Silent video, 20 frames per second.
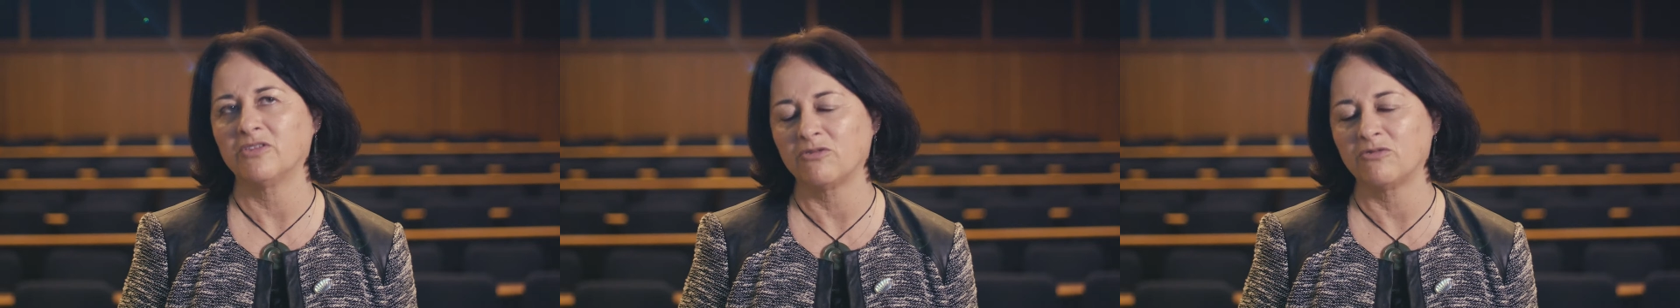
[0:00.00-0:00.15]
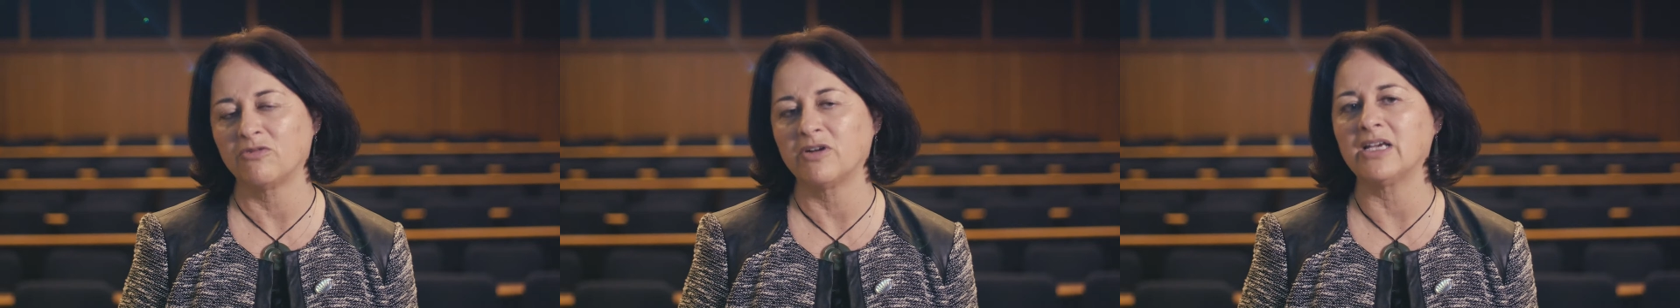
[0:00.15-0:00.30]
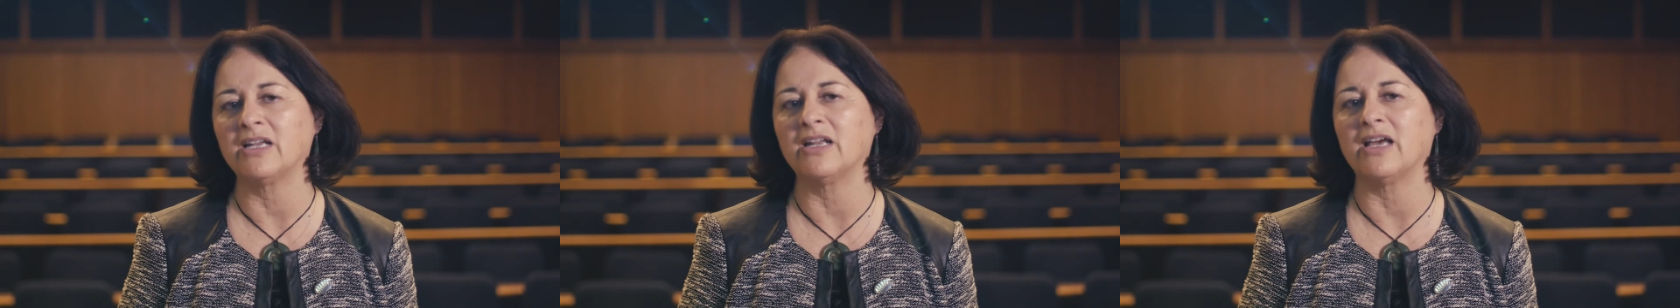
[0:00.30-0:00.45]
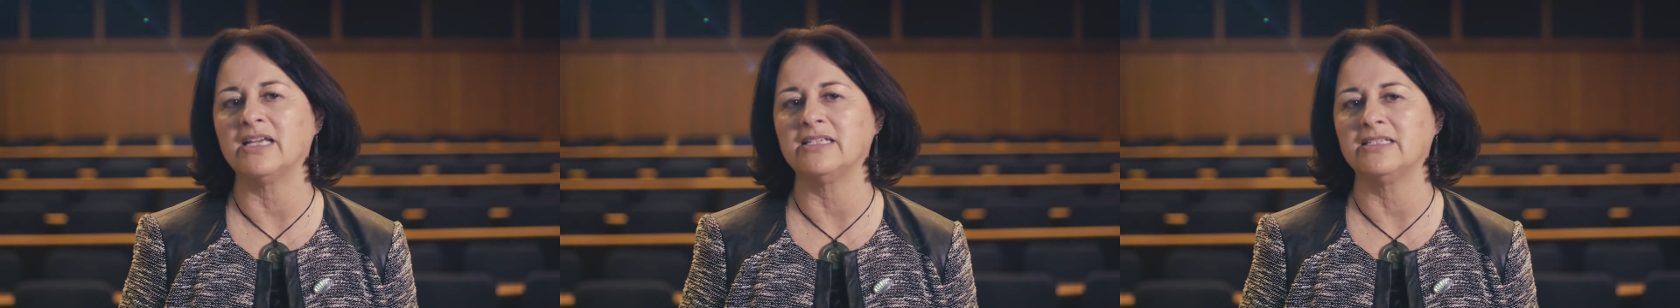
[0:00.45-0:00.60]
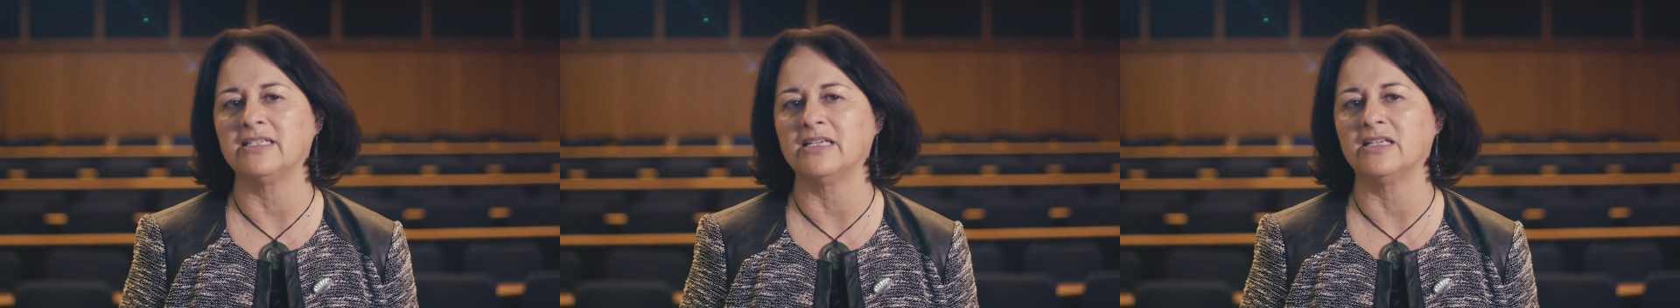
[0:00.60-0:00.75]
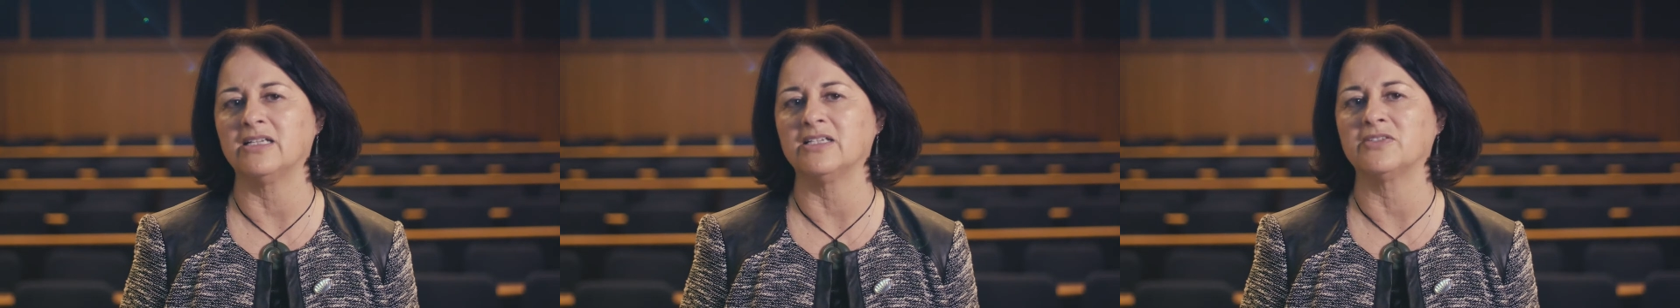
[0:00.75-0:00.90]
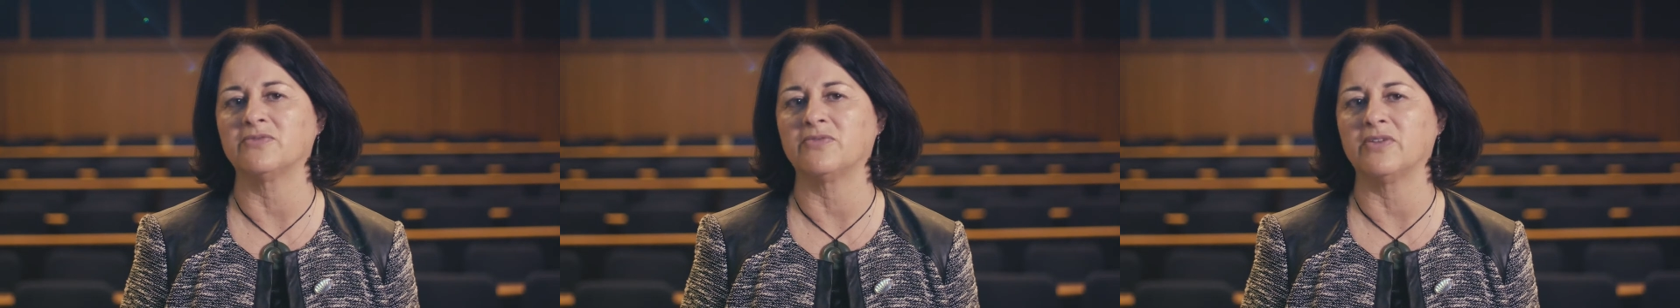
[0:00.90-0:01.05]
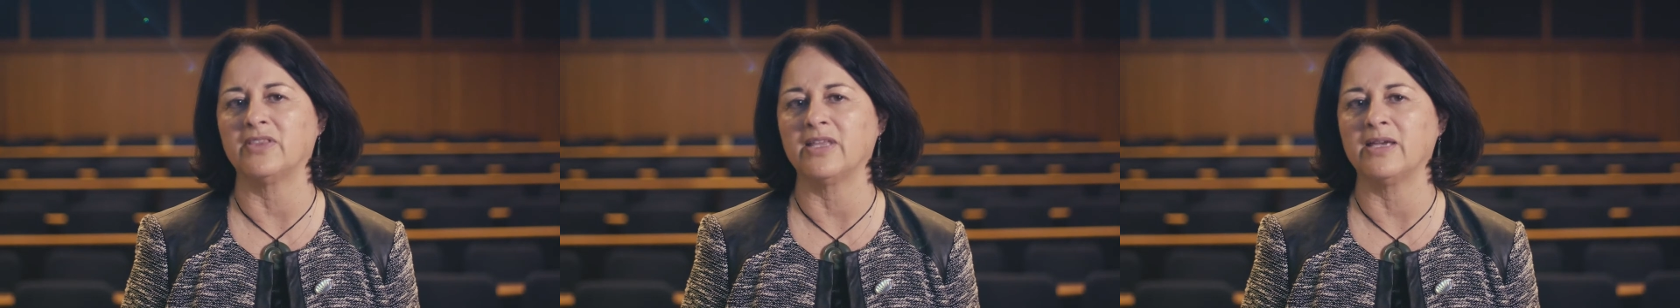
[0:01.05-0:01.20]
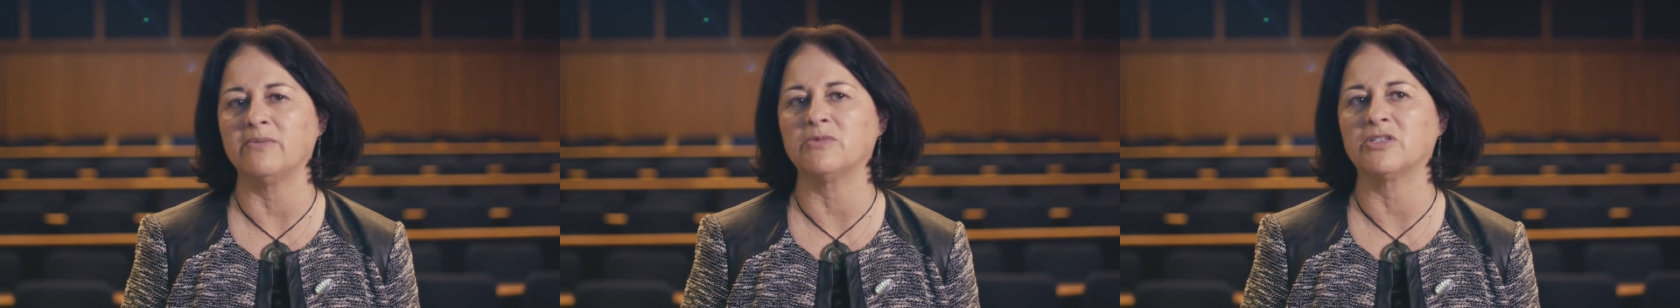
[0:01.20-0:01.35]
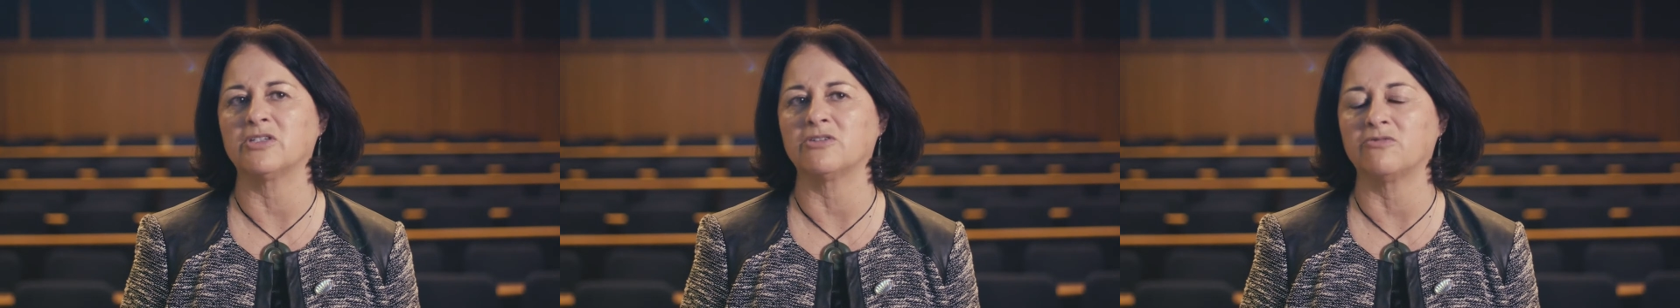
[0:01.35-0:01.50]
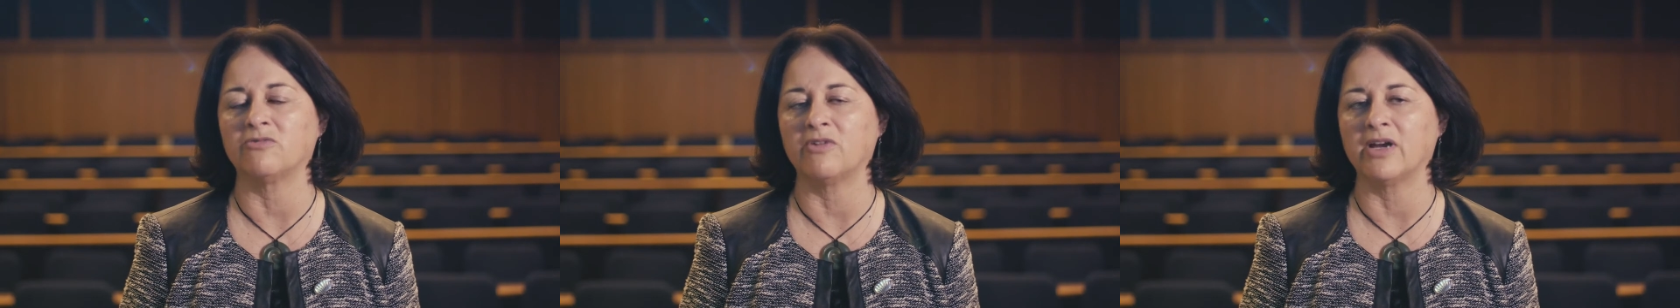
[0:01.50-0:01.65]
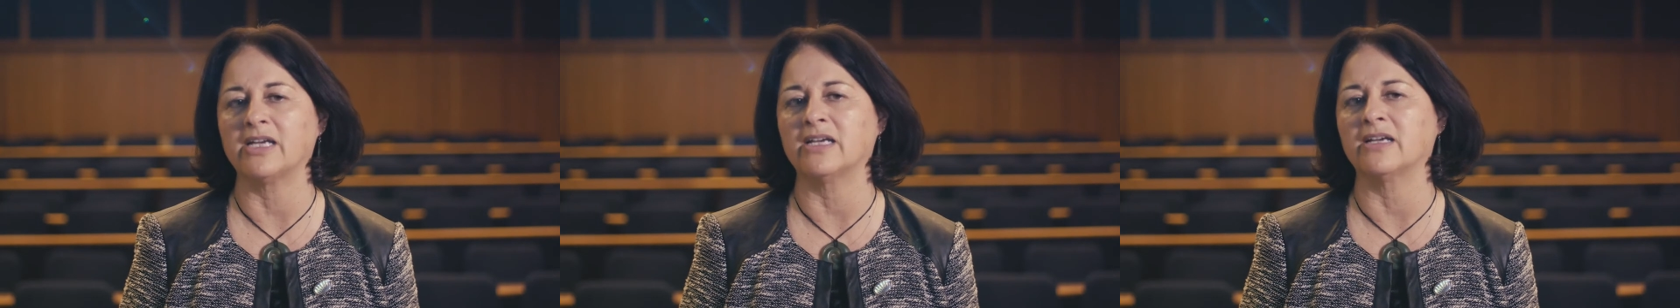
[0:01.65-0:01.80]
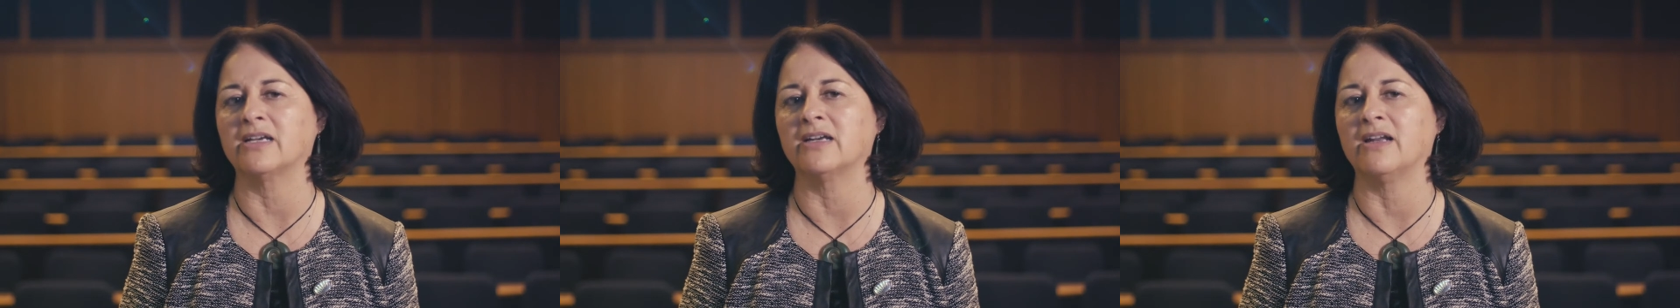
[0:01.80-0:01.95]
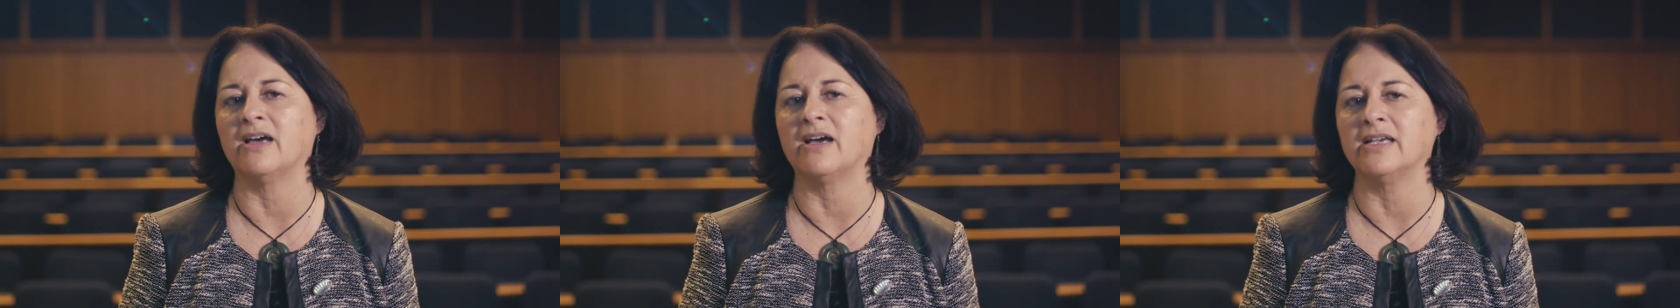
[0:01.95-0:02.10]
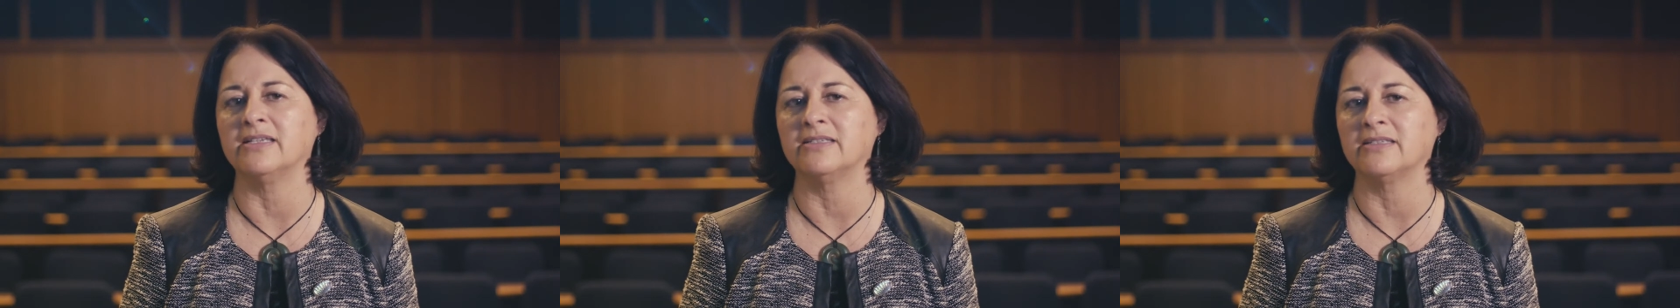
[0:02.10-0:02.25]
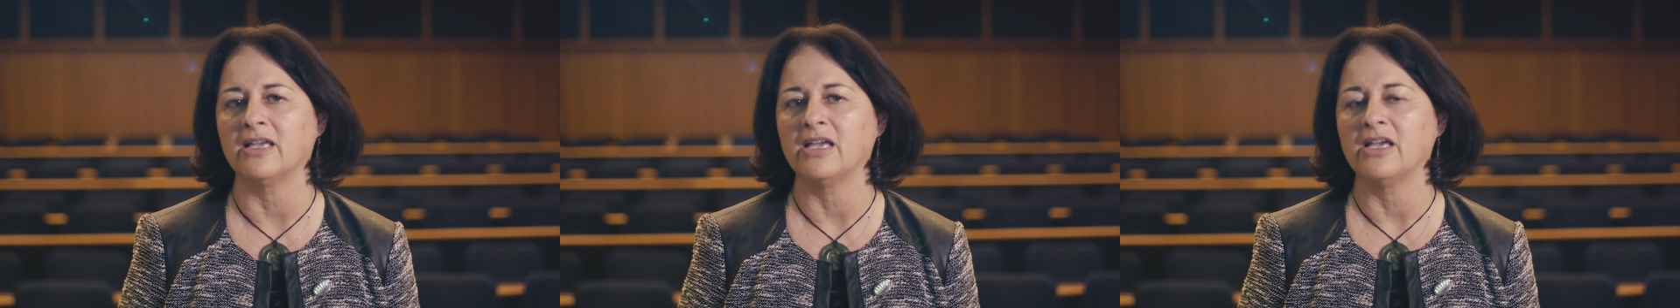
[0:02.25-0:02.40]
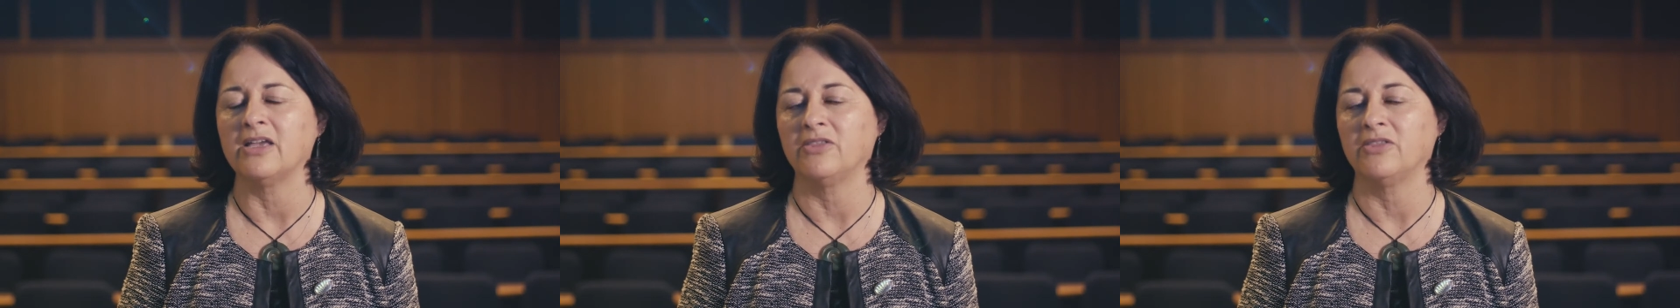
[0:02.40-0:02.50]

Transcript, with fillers: The real ideal is for them to recognise